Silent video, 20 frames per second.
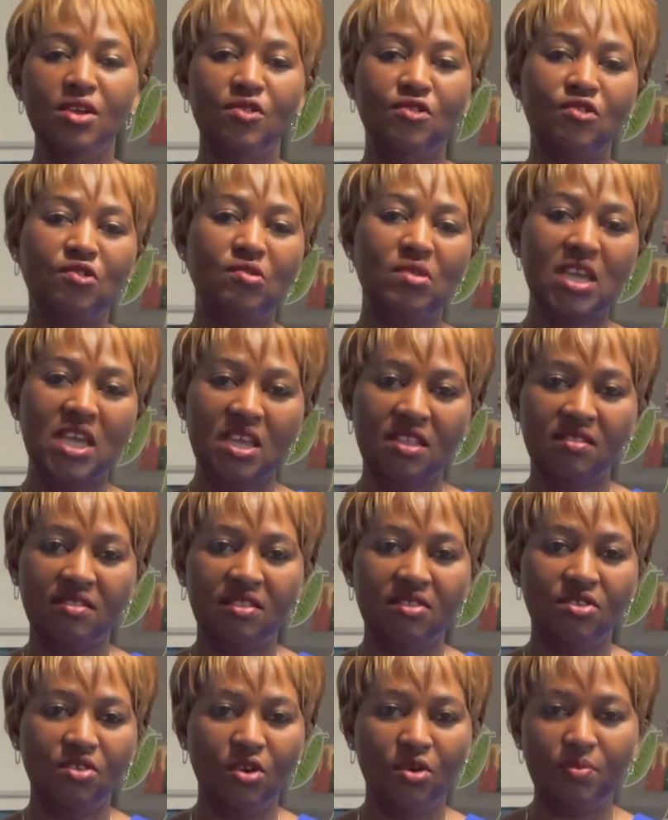to eat
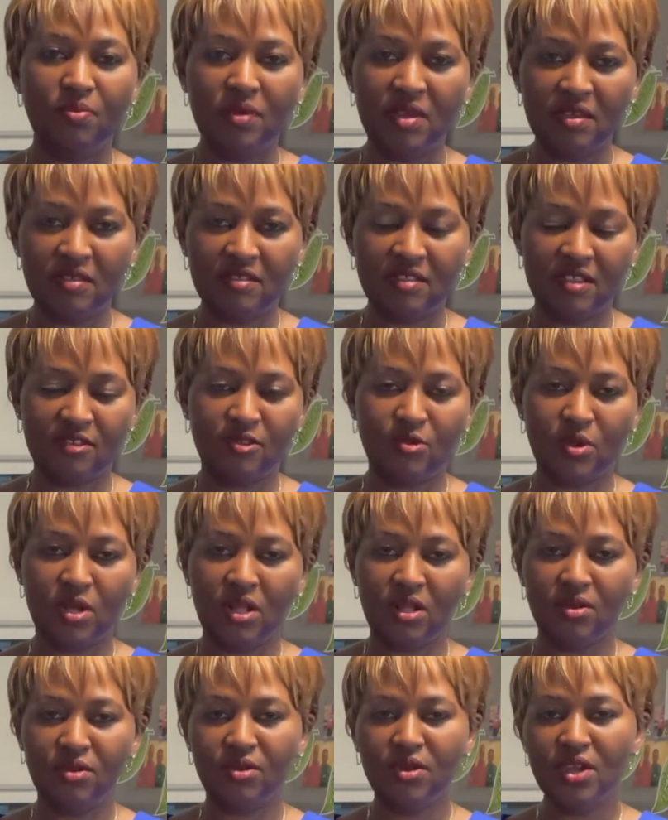your beans as
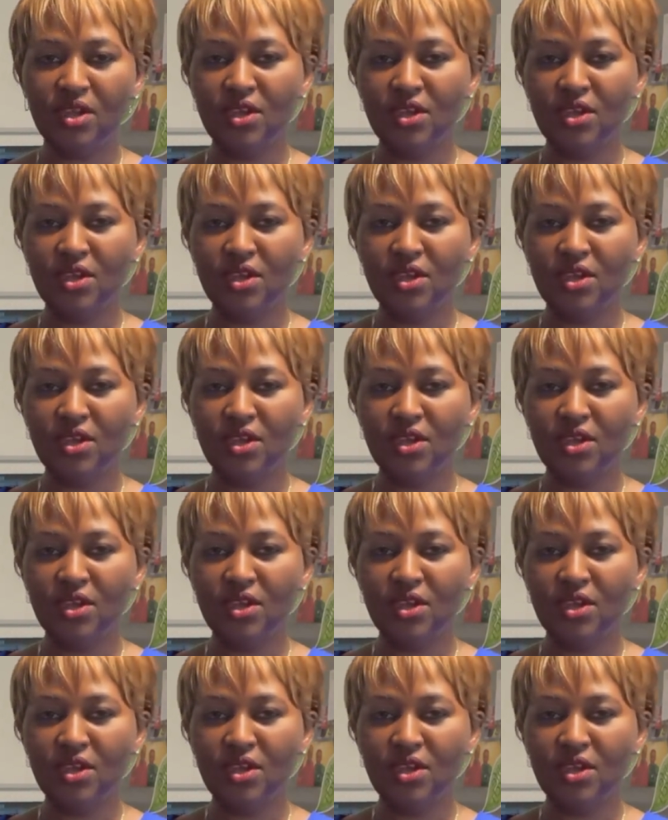well.